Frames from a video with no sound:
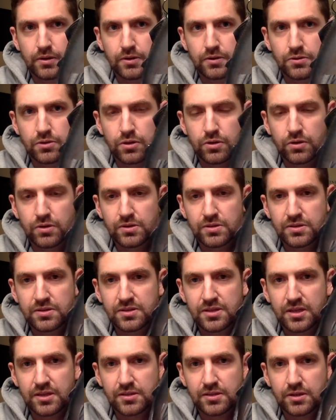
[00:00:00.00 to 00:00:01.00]
So there is a
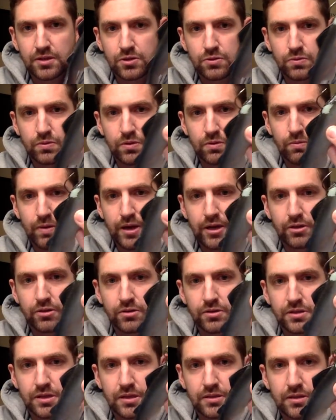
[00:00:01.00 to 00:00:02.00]
6-inch with a regular
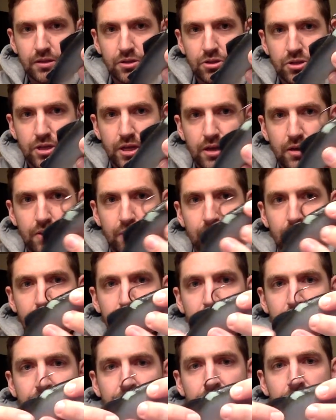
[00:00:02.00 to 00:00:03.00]
6-inch tail,
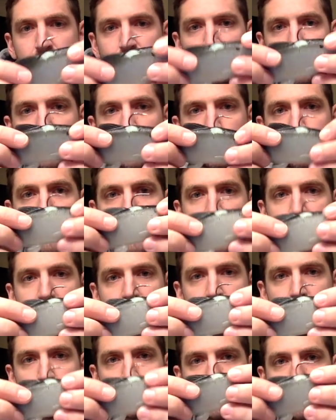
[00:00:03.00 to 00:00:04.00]
but this bait
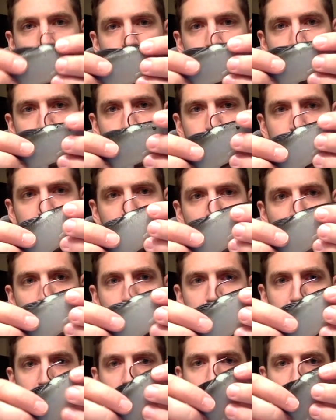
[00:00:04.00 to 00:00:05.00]
has produced for
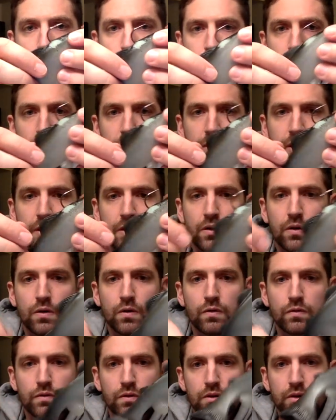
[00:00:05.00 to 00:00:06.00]
me over and
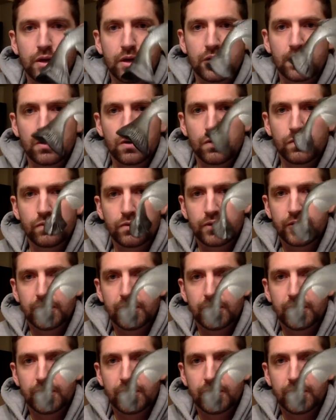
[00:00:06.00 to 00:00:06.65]
over and over